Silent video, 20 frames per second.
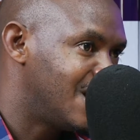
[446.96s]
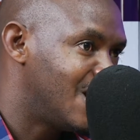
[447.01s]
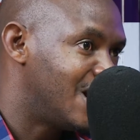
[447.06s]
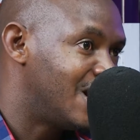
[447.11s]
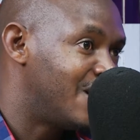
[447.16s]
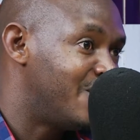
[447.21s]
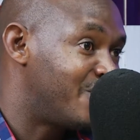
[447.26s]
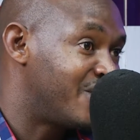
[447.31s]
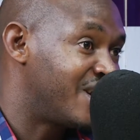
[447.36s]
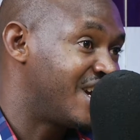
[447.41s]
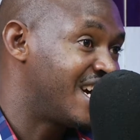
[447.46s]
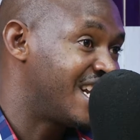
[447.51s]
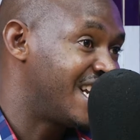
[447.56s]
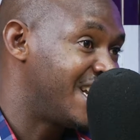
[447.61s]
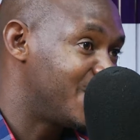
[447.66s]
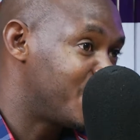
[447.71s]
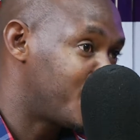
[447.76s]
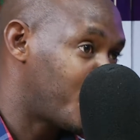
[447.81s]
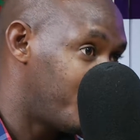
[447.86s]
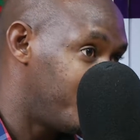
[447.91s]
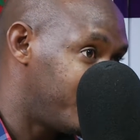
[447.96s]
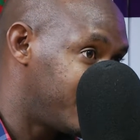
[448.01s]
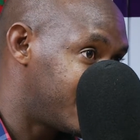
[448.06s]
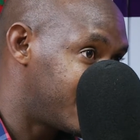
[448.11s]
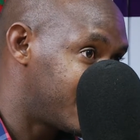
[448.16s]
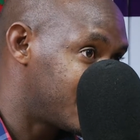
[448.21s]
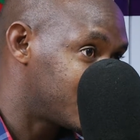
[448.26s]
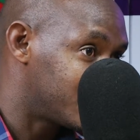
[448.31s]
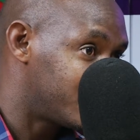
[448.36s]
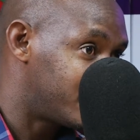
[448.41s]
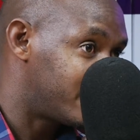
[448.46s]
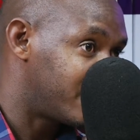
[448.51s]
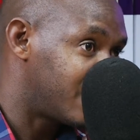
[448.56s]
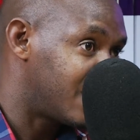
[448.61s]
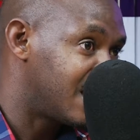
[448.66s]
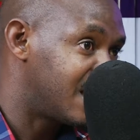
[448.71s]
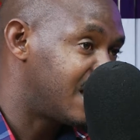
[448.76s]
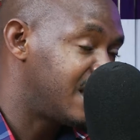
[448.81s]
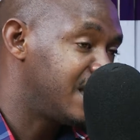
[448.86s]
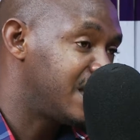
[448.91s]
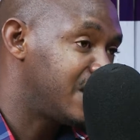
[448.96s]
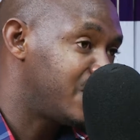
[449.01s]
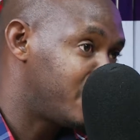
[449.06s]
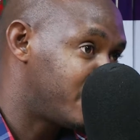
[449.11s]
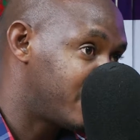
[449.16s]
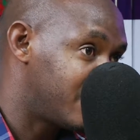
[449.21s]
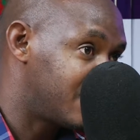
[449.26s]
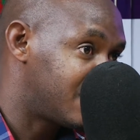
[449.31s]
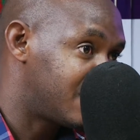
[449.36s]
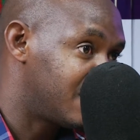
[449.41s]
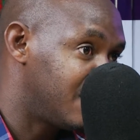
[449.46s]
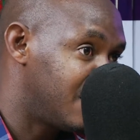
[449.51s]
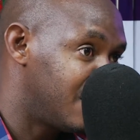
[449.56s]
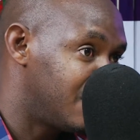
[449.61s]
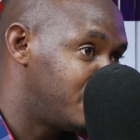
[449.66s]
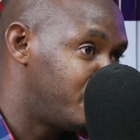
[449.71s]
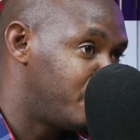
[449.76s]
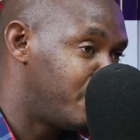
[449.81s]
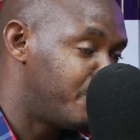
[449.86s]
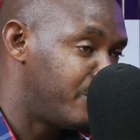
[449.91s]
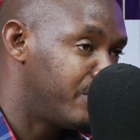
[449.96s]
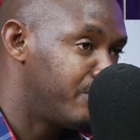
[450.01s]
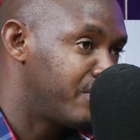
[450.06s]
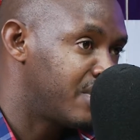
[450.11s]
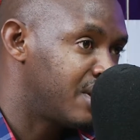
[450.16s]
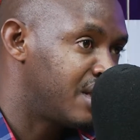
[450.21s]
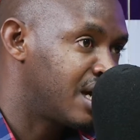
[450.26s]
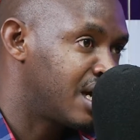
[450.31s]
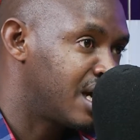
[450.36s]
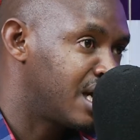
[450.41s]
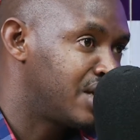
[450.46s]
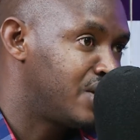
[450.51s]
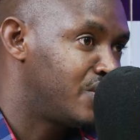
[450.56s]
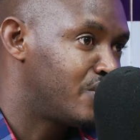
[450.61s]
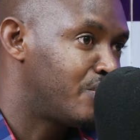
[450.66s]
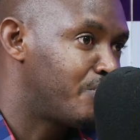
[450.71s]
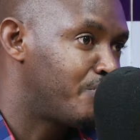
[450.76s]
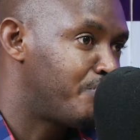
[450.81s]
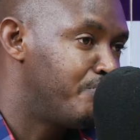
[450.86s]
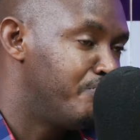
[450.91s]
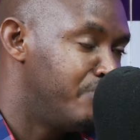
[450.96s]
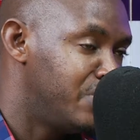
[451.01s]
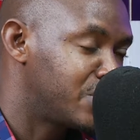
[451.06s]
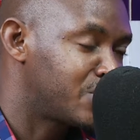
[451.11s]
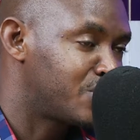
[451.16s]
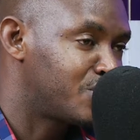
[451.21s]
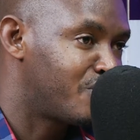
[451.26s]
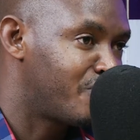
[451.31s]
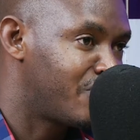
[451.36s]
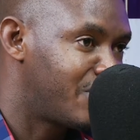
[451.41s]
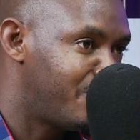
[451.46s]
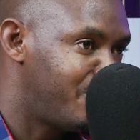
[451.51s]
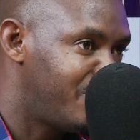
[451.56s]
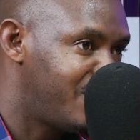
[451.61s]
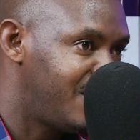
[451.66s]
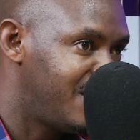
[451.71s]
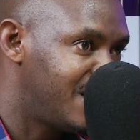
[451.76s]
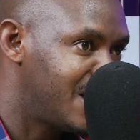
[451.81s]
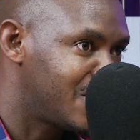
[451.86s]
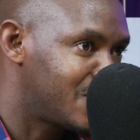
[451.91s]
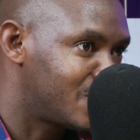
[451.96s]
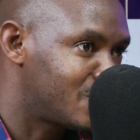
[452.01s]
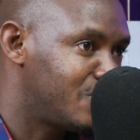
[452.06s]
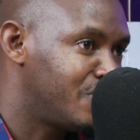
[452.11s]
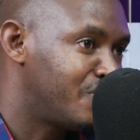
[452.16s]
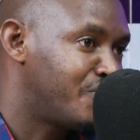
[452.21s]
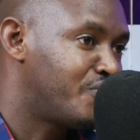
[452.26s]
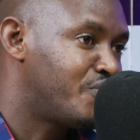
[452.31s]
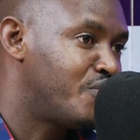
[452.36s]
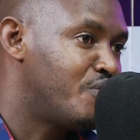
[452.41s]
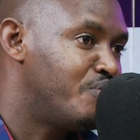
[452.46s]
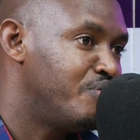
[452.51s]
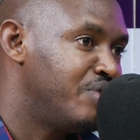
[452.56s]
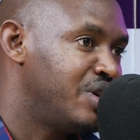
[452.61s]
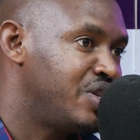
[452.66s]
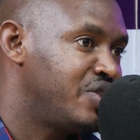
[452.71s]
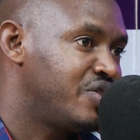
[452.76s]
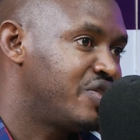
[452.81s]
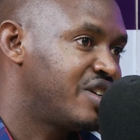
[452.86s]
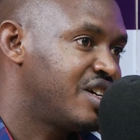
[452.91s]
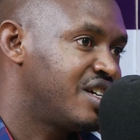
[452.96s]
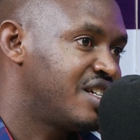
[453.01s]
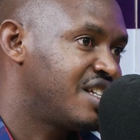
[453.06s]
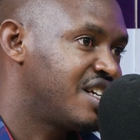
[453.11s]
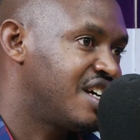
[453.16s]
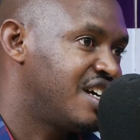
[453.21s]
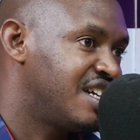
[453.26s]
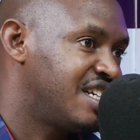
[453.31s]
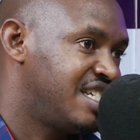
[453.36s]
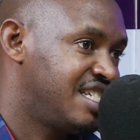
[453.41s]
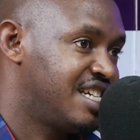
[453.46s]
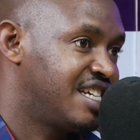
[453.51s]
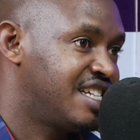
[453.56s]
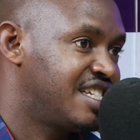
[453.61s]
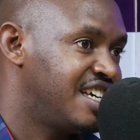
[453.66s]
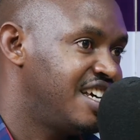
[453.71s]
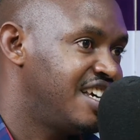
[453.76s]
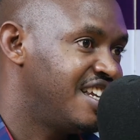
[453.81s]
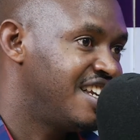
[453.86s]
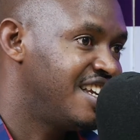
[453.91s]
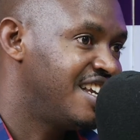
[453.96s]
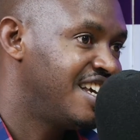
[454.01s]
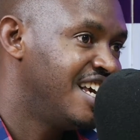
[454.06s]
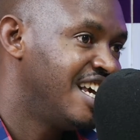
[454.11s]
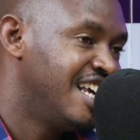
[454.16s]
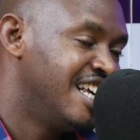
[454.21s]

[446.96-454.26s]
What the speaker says: regarding communication, regarding educating. As you remember, the cardinal mission of the media is to inform, educate, and entertain.